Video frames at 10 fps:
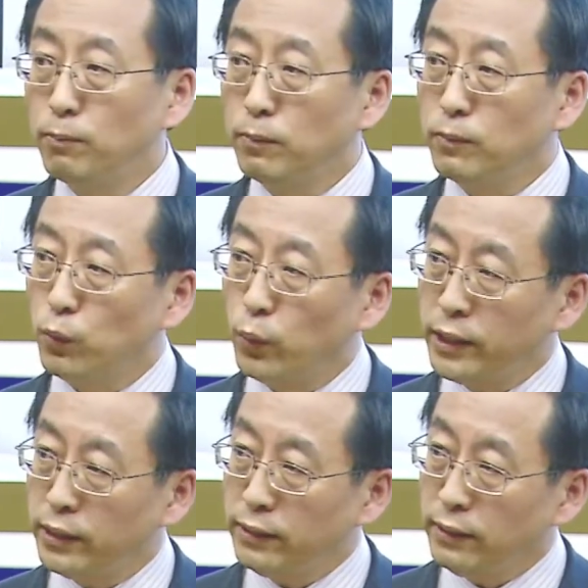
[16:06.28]

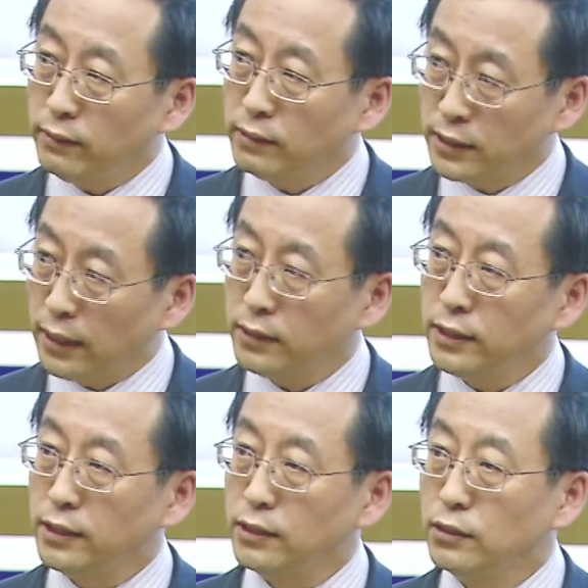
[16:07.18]
we
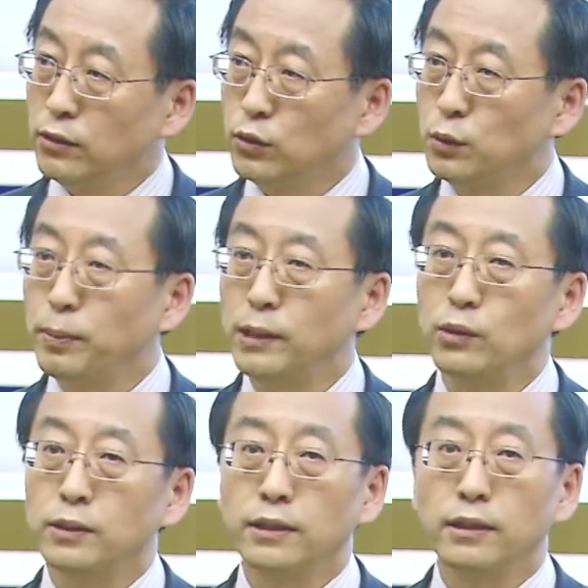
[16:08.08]
started to
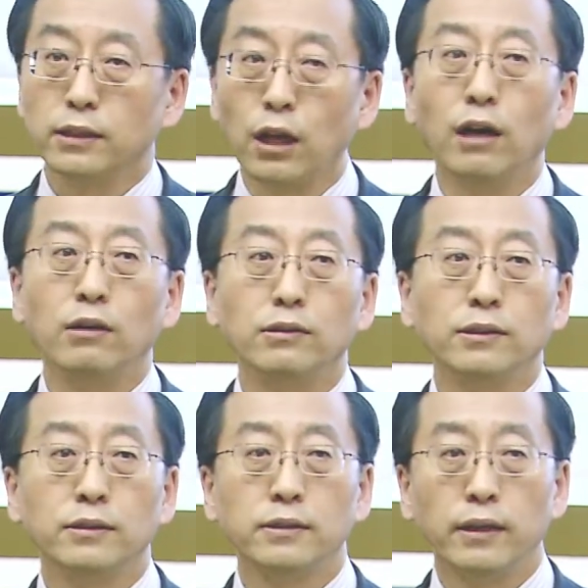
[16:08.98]
build
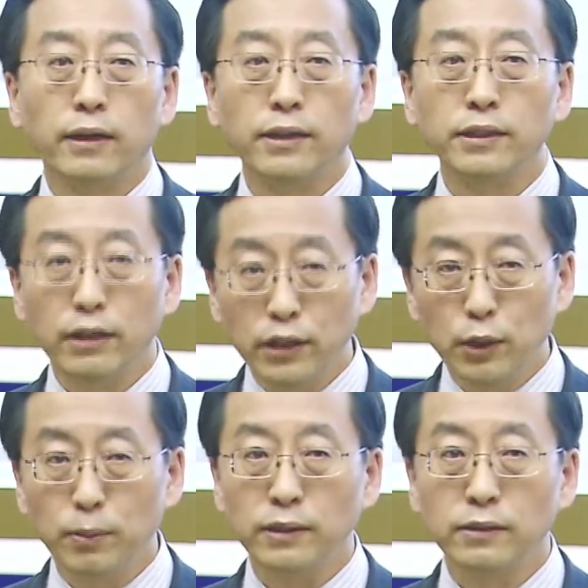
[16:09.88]
towns and
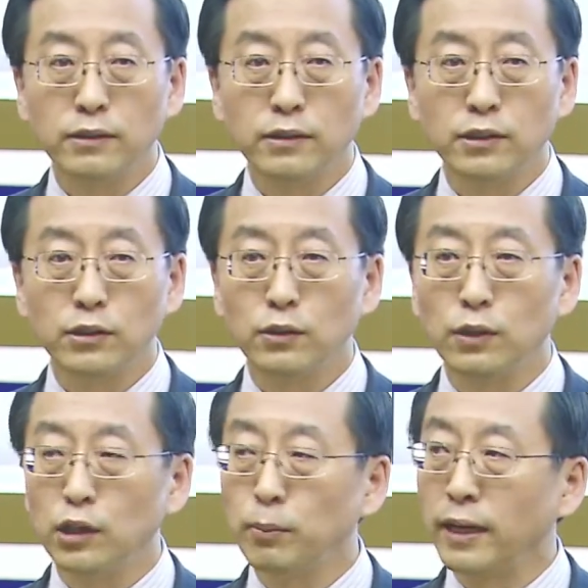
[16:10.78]
urban. So
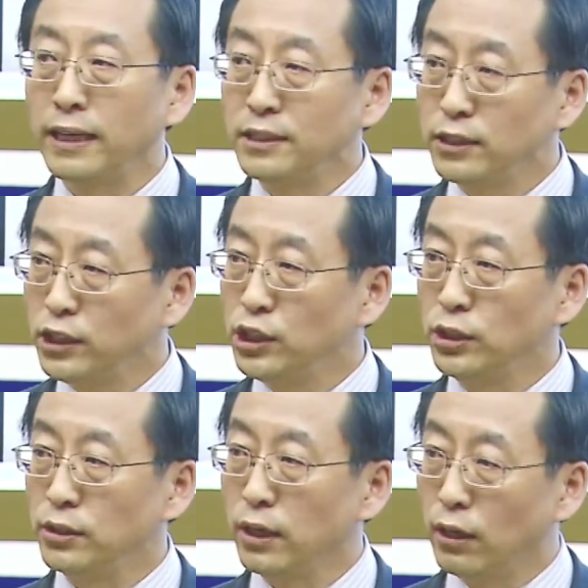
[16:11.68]

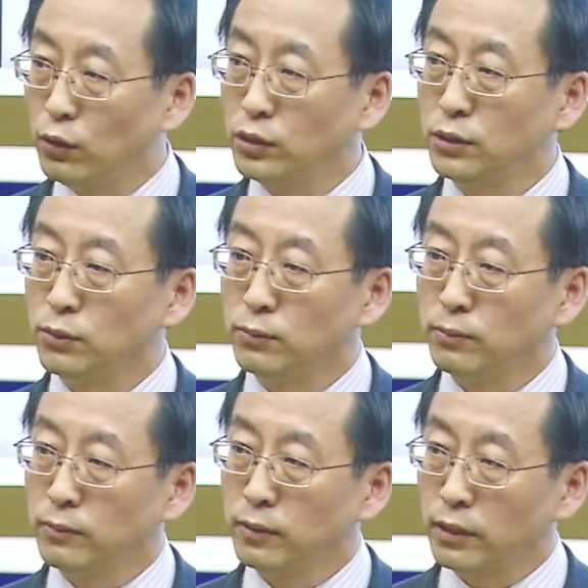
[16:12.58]
urbanization also
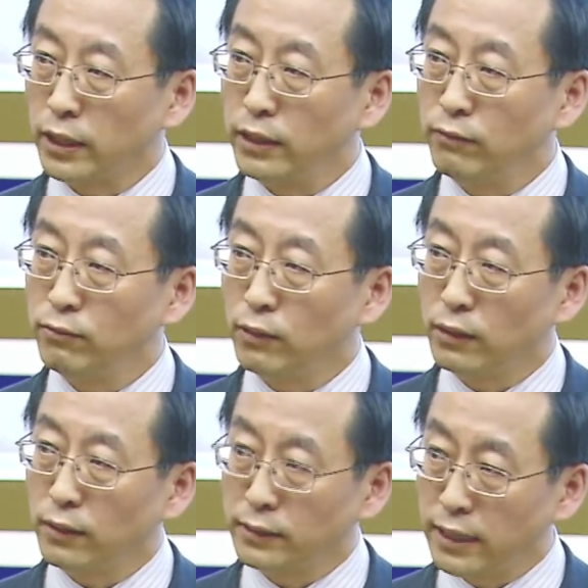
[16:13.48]
gave
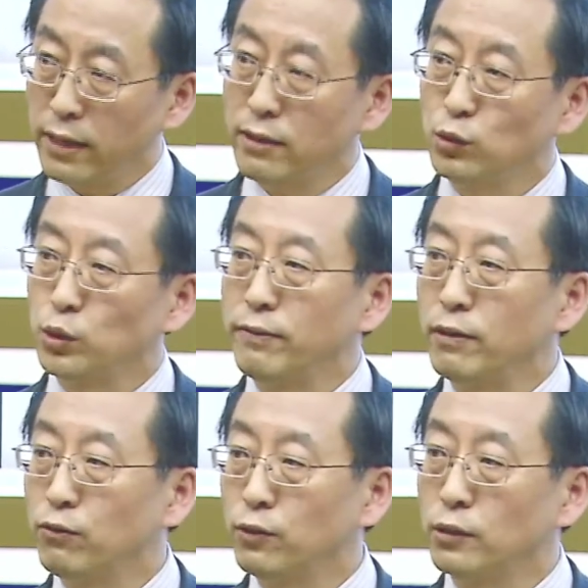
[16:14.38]
another driving
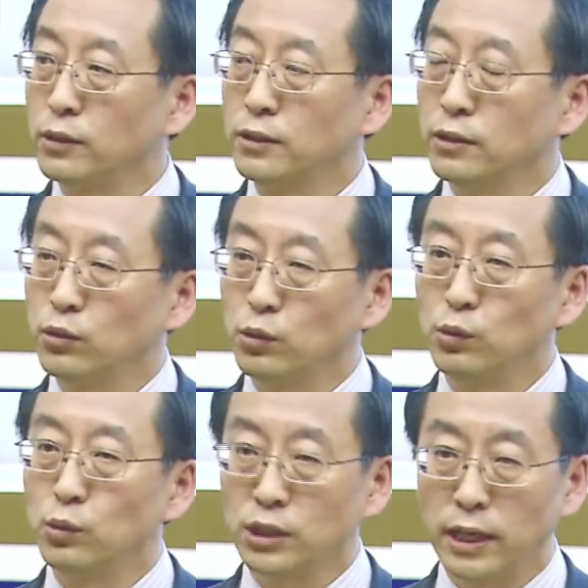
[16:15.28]
force
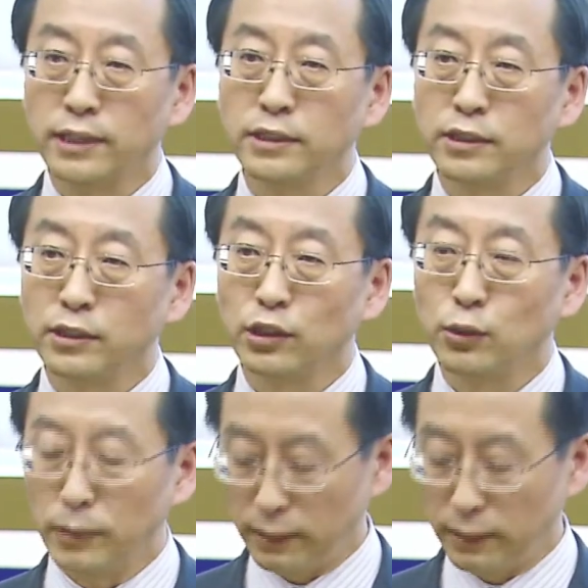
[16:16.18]
to Chinese economy.